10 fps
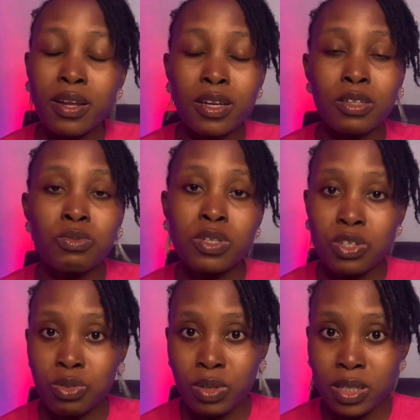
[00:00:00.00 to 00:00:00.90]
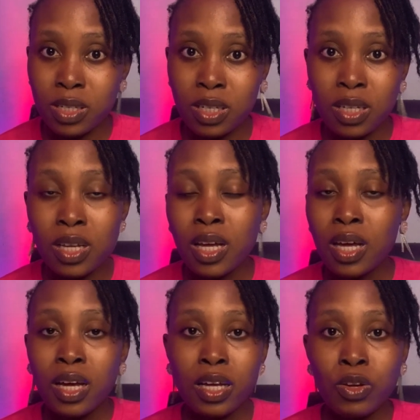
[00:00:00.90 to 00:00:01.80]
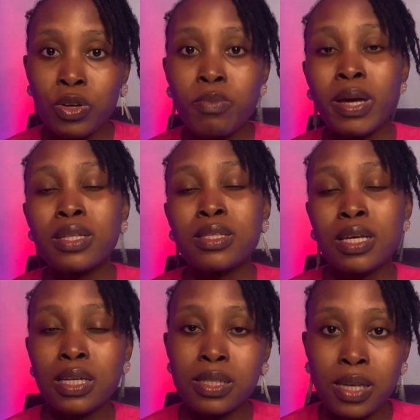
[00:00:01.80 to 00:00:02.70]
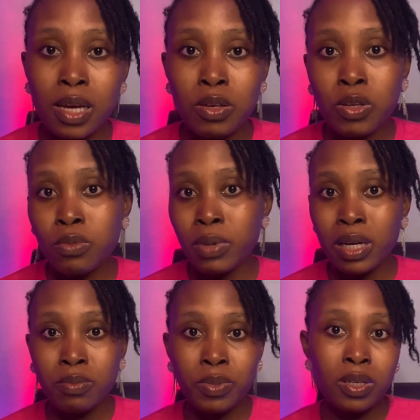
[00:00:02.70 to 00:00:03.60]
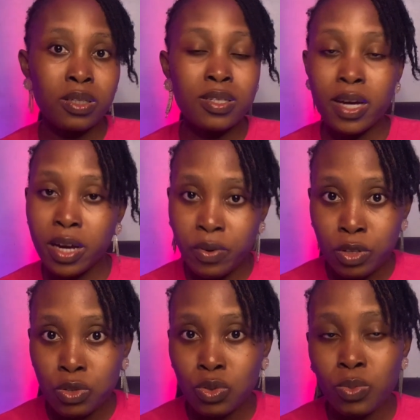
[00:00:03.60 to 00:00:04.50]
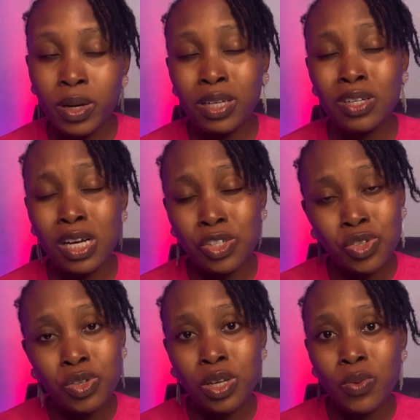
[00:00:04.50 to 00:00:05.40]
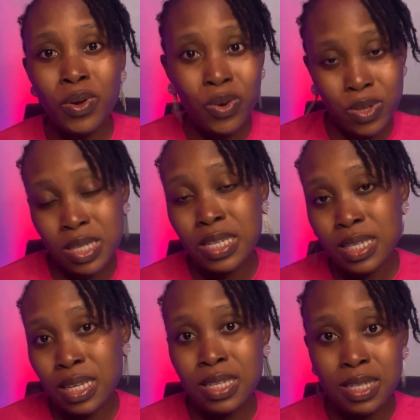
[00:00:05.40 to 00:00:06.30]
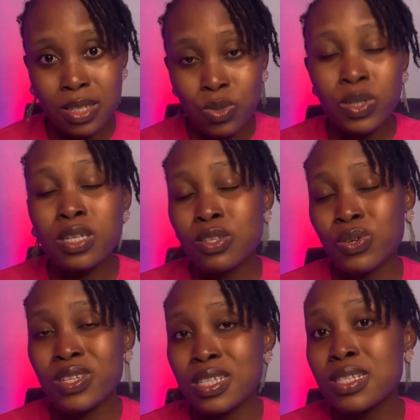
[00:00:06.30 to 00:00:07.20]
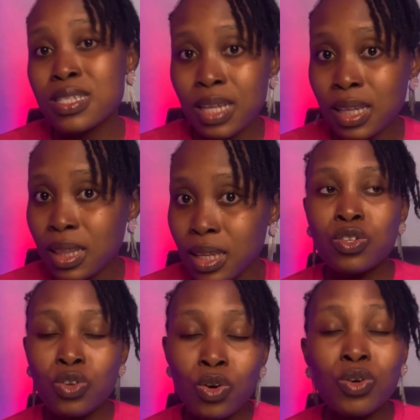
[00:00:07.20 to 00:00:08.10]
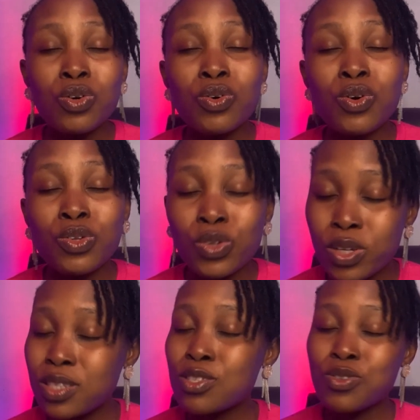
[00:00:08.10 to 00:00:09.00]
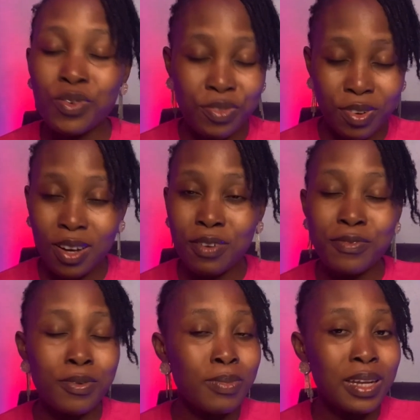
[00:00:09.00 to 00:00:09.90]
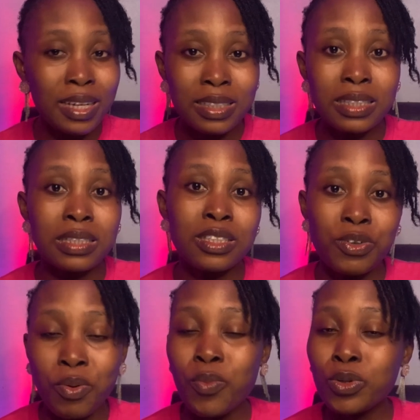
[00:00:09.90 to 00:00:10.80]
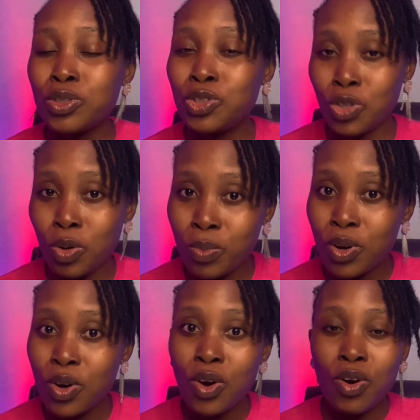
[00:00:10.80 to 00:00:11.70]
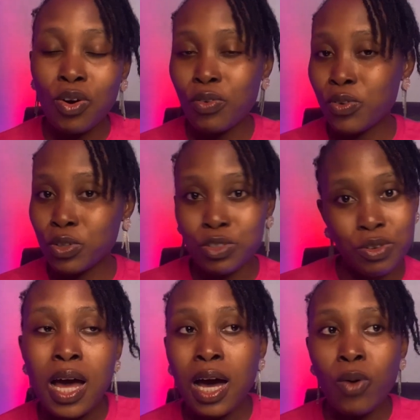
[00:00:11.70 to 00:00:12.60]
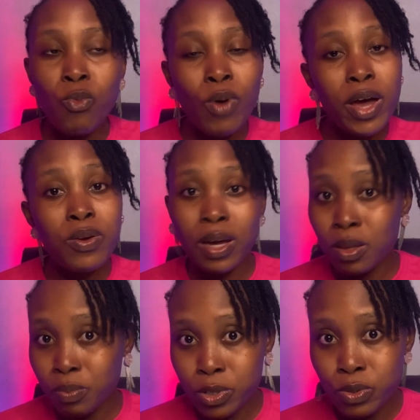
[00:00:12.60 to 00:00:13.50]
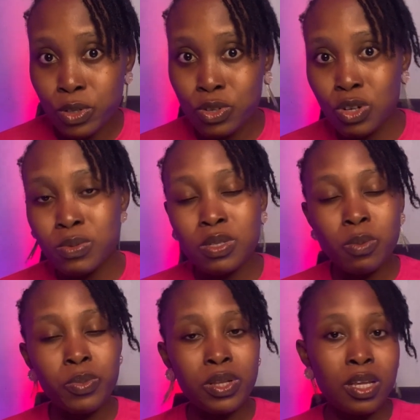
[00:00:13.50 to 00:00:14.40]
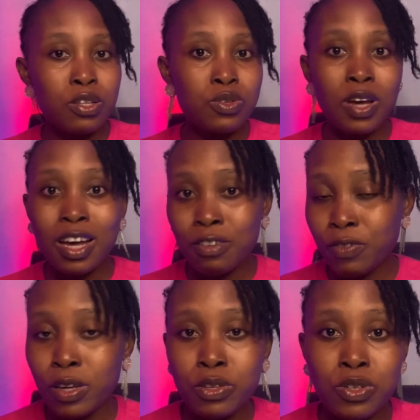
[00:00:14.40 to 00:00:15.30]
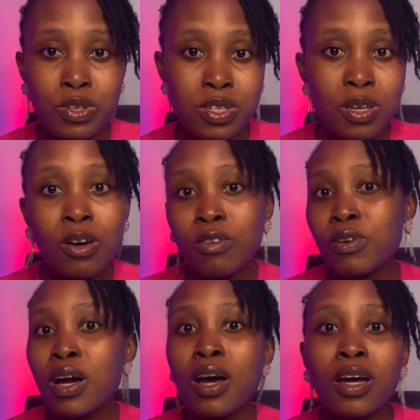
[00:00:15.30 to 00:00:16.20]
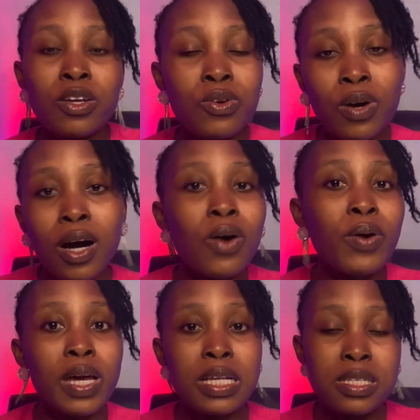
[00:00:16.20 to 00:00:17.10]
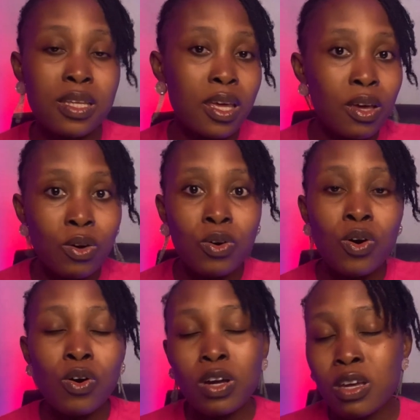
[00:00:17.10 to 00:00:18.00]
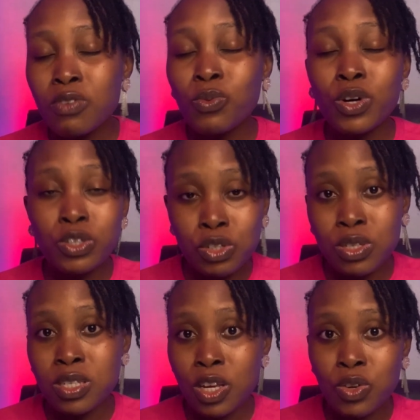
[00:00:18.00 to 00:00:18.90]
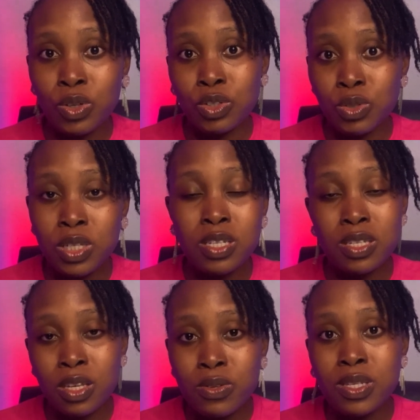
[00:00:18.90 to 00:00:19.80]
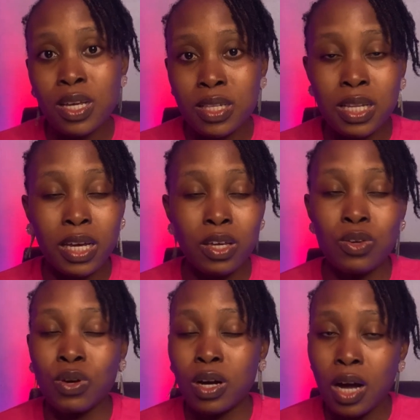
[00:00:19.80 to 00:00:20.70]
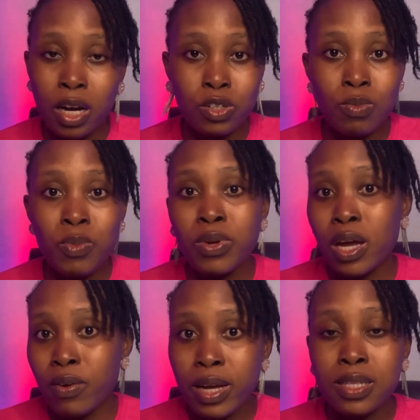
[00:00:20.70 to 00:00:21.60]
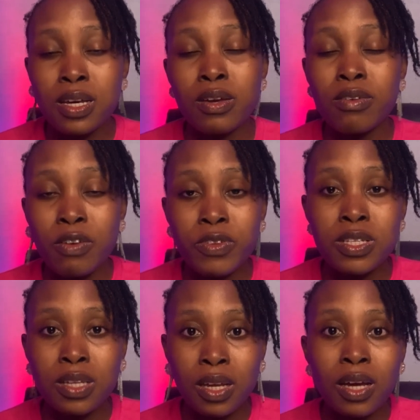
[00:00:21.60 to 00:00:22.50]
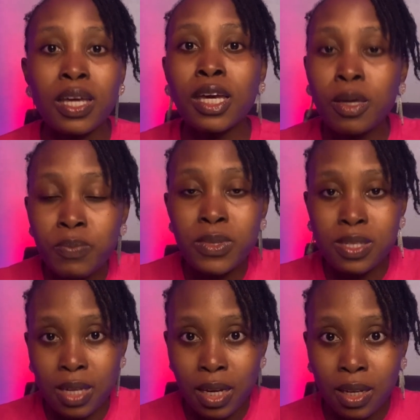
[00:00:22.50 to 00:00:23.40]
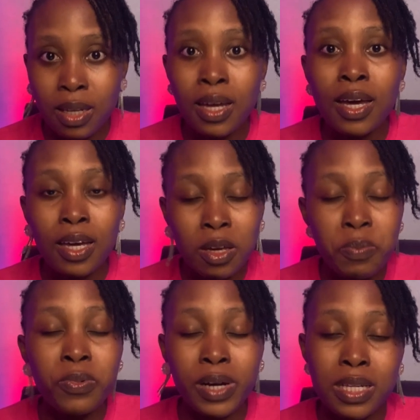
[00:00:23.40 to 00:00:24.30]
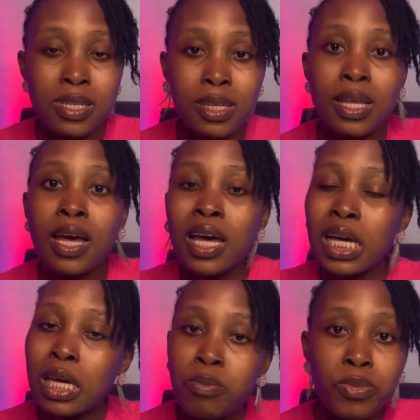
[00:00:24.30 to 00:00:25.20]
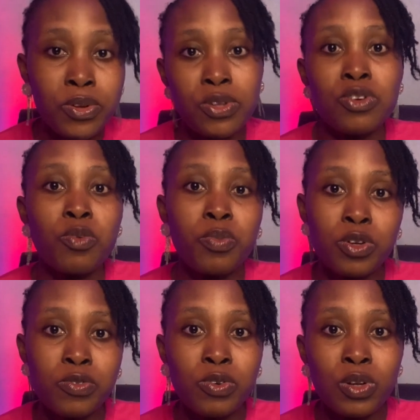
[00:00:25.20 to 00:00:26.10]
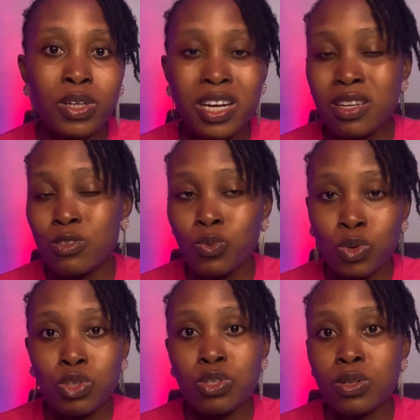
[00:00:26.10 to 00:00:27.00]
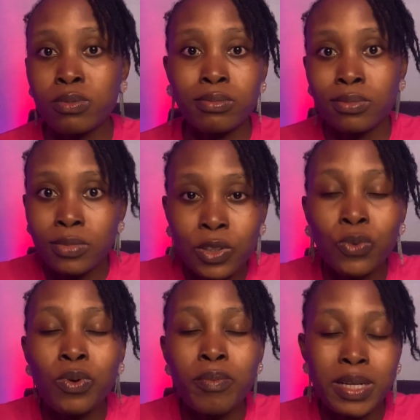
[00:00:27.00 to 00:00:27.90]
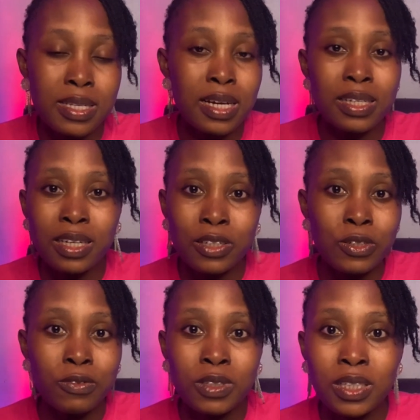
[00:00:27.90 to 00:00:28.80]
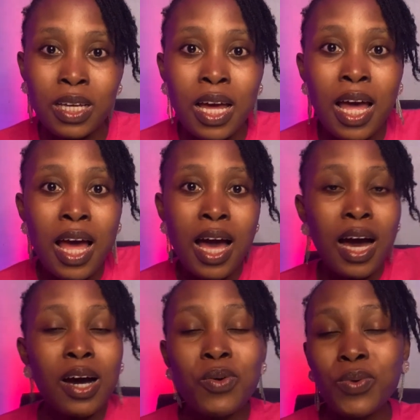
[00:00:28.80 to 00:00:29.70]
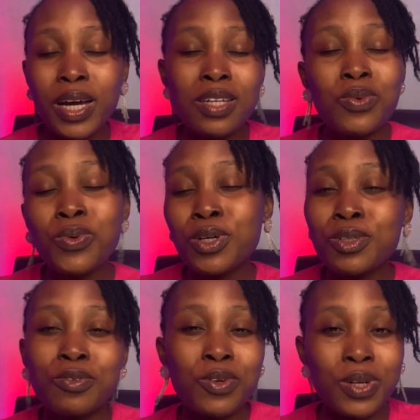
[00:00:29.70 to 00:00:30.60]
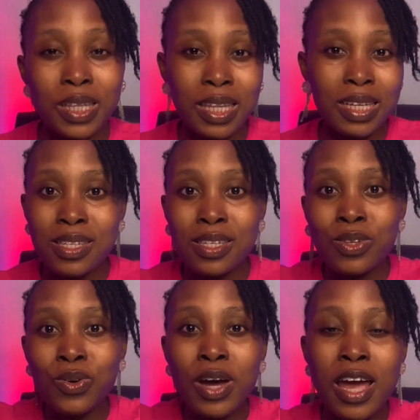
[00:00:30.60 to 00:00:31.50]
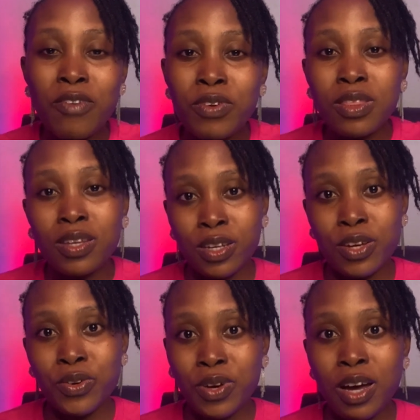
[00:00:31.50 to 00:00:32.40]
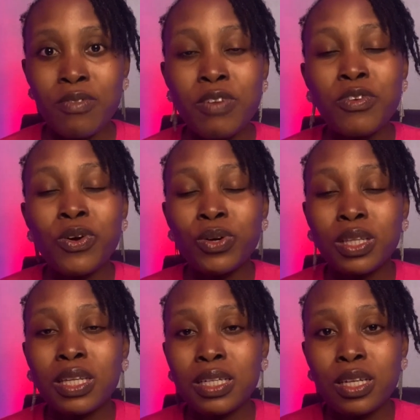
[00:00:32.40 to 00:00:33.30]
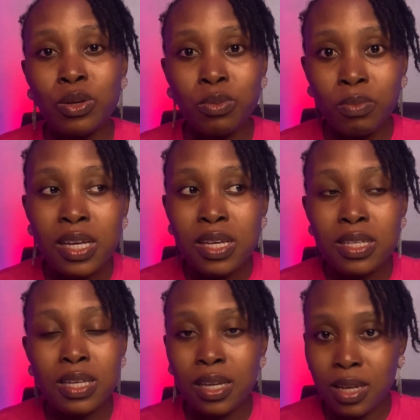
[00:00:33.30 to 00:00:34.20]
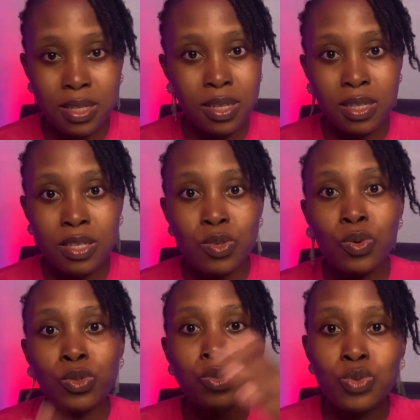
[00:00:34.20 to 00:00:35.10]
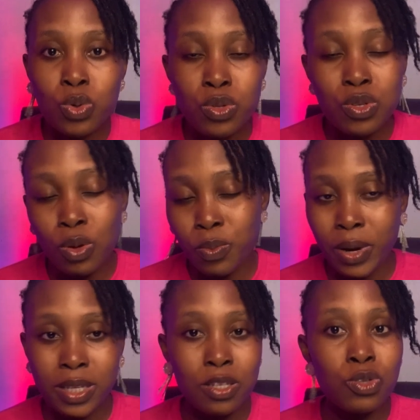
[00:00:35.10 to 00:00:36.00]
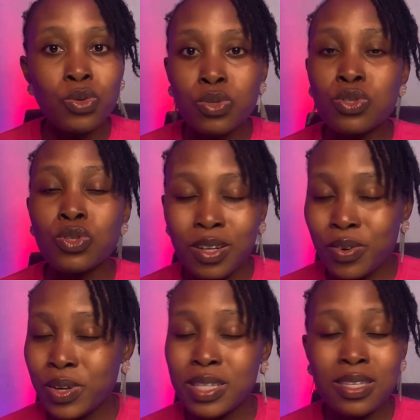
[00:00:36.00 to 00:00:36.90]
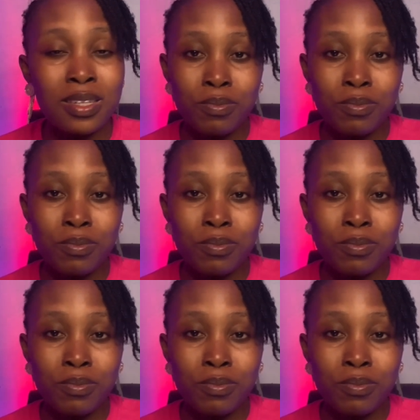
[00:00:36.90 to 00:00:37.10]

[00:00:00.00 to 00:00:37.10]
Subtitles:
out with this strategy, it might take time, it might be tiring to do, but I can assure you that with consistency, doing this consistently, you're not so far from landing the remote job of your dream. And while you're in between jobs, it's important to add value to yourself, acquire skill. If what you say you're doing, the skill set, like you're actually, maybe you're a writer, you're a graphic designer, keep designing, keep writing, keep building your portfolio. That is what will matter at the end of the day. And we're in the world of content. Everything that you have, every content that you make is an asset. So don't stop writing, don't stop creating